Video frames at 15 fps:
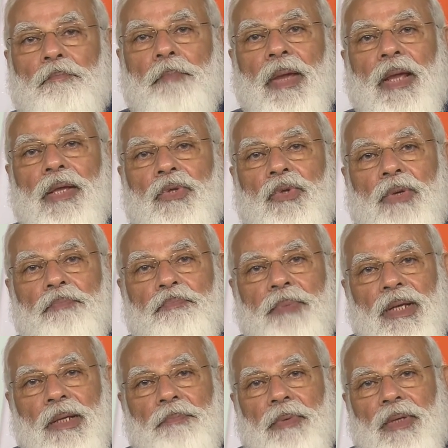Based on
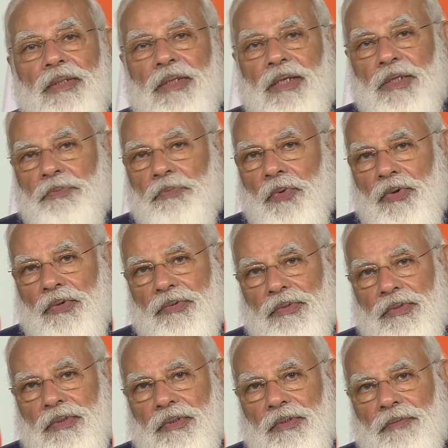people's
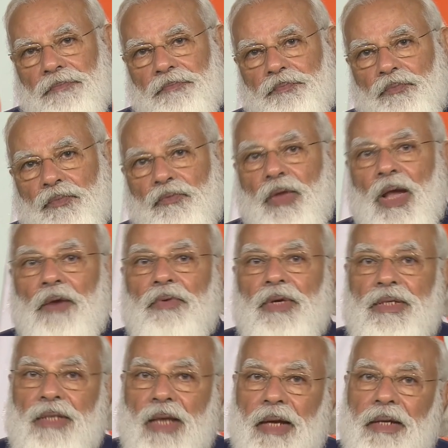response, we have
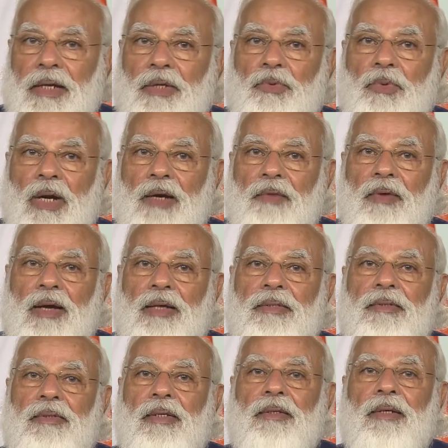decided to advance
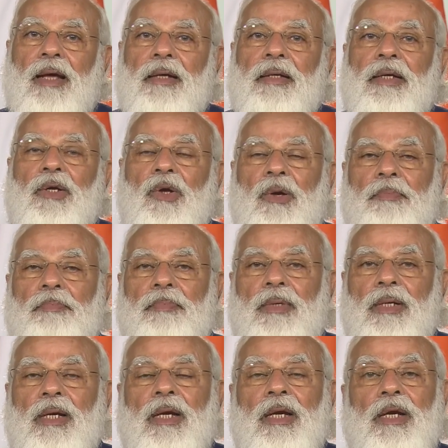the target of
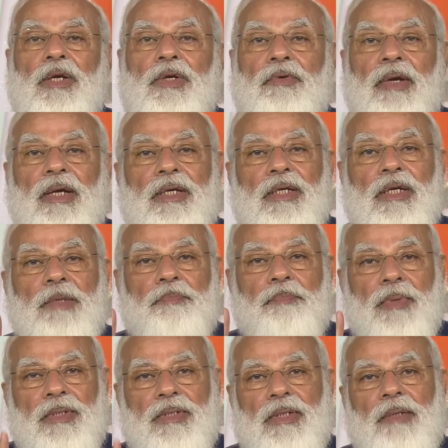
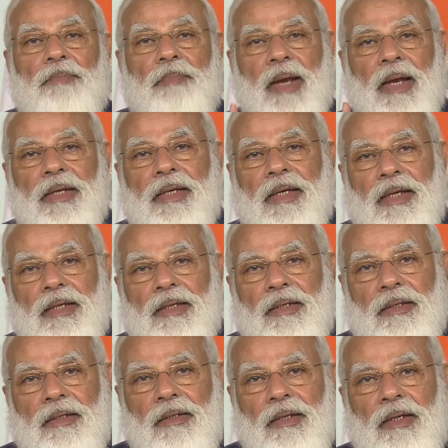20%
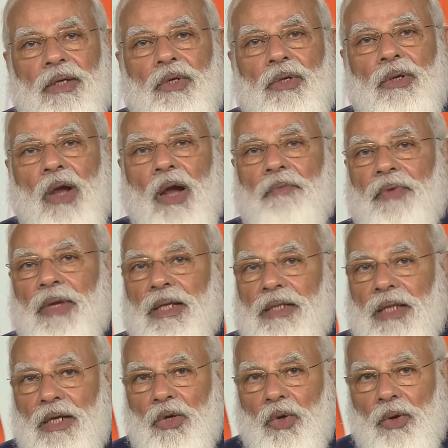blending of
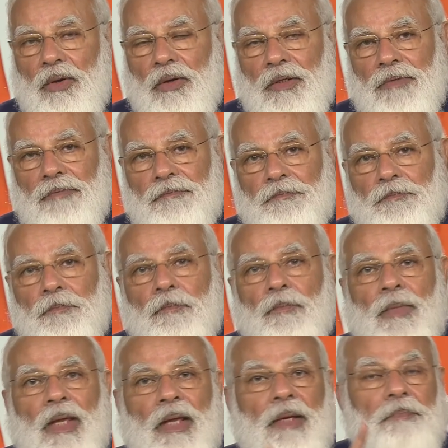ethanol
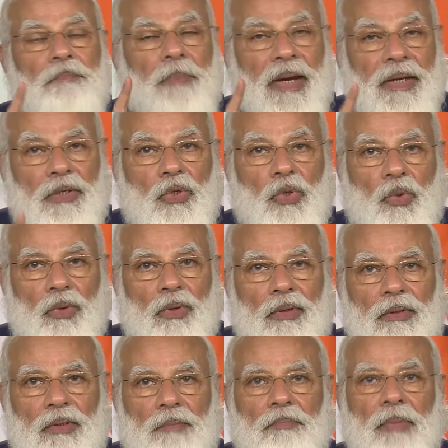in petrol
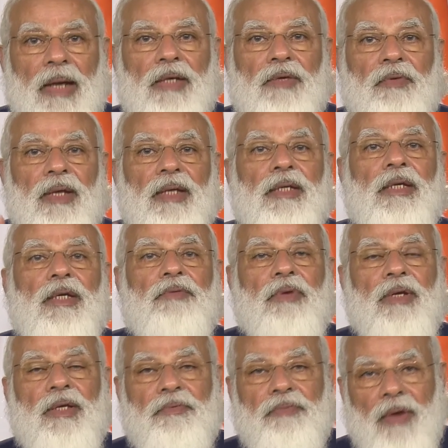by
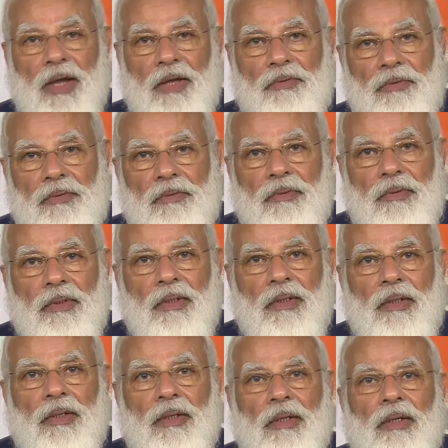2025
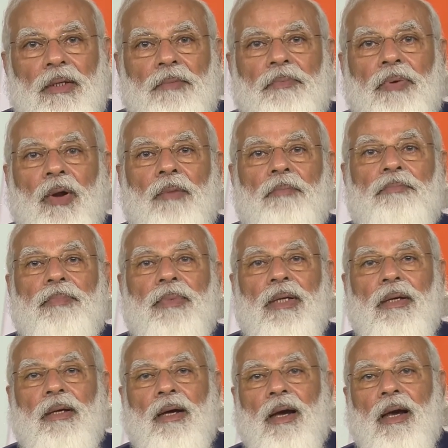from
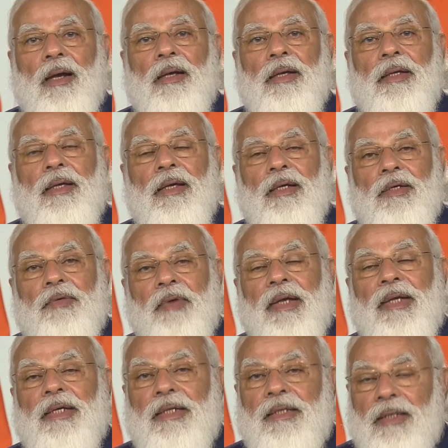the earlier
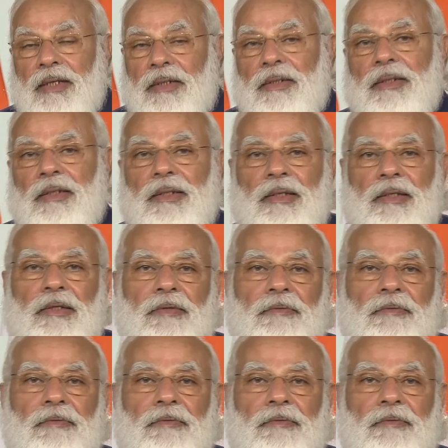2030.